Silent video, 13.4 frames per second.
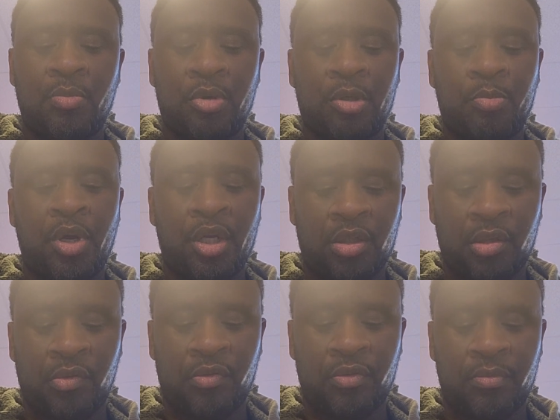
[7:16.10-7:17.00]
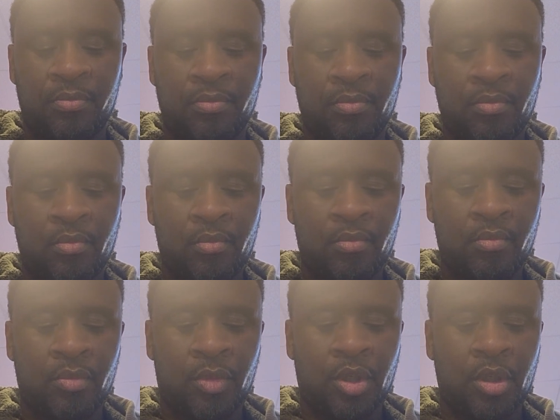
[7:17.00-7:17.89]
in perspective.
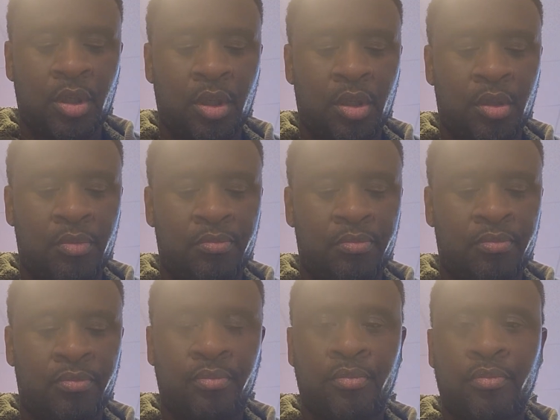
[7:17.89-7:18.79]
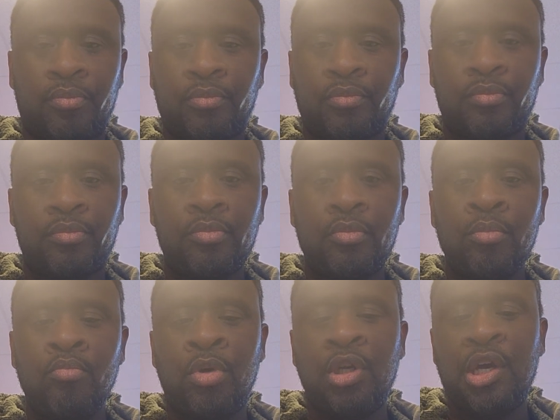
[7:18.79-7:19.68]
But
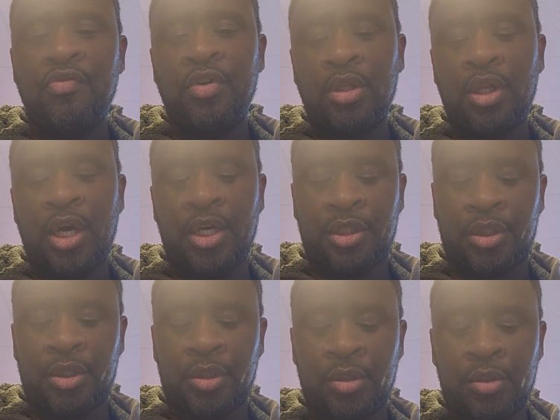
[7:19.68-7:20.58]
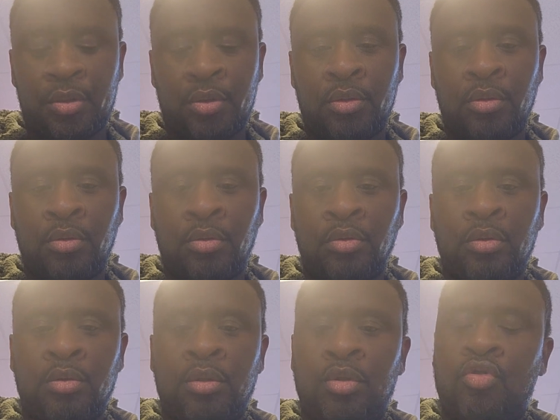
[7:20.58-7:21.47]
nevertheless,
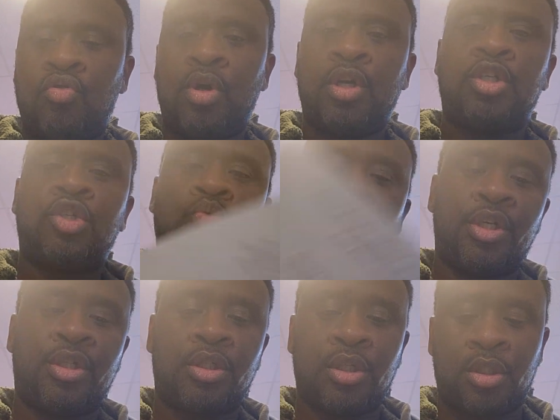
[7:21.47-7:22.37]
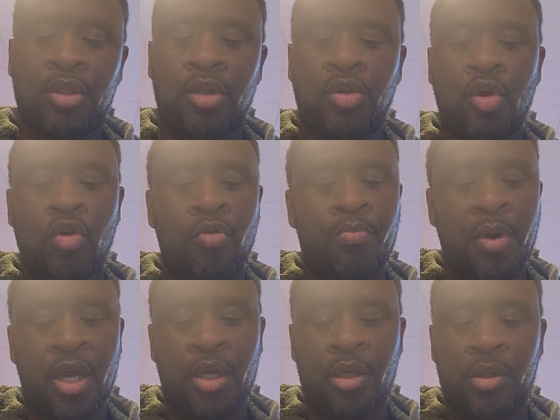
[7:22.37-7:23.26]
Credit Suisse is the
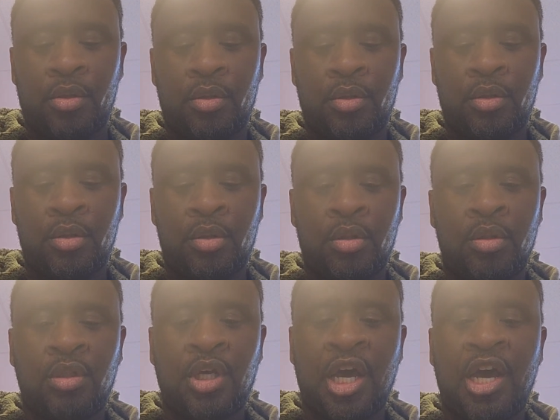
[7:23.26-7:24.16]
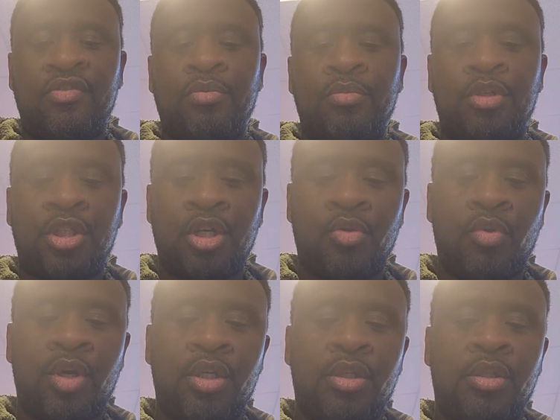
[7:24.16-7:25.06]
third bank to have some
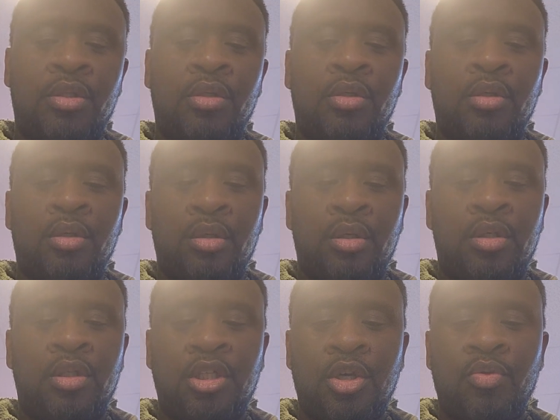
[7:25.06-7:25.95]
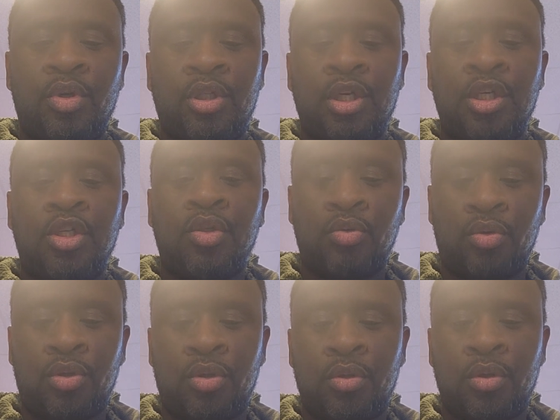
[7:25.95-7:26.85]
serious, serious
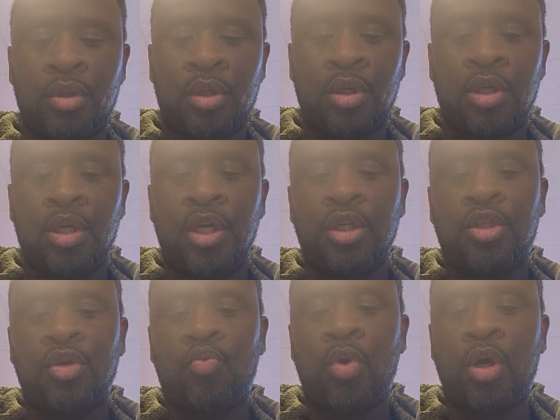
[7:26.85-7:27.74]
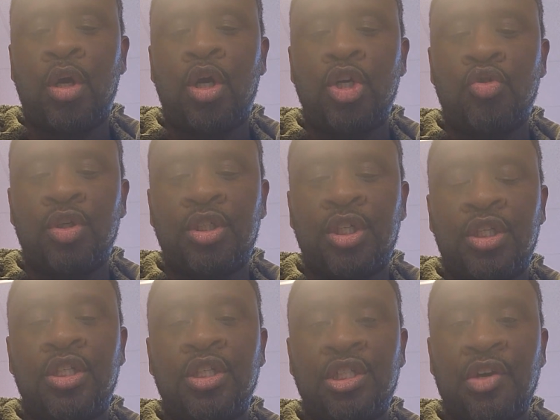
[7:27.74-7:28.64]
issues. It's a
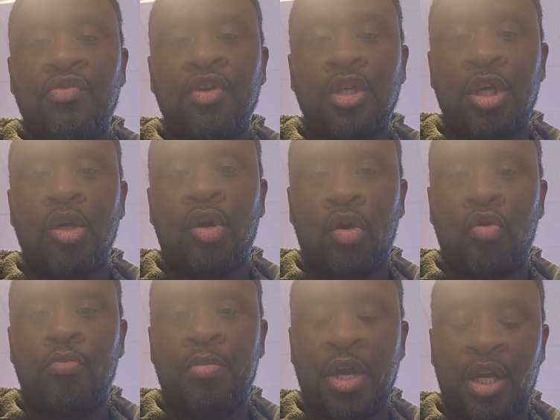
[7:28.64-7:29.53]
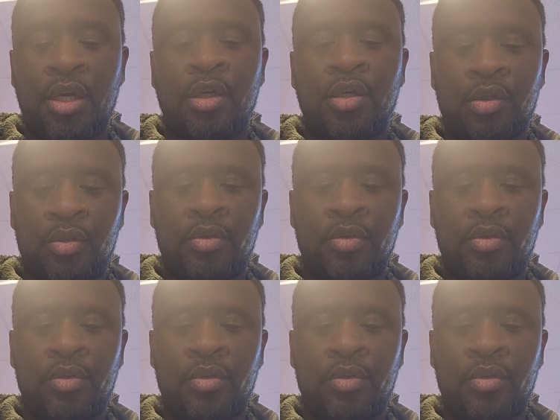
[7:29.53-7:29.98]
167-year-old bank,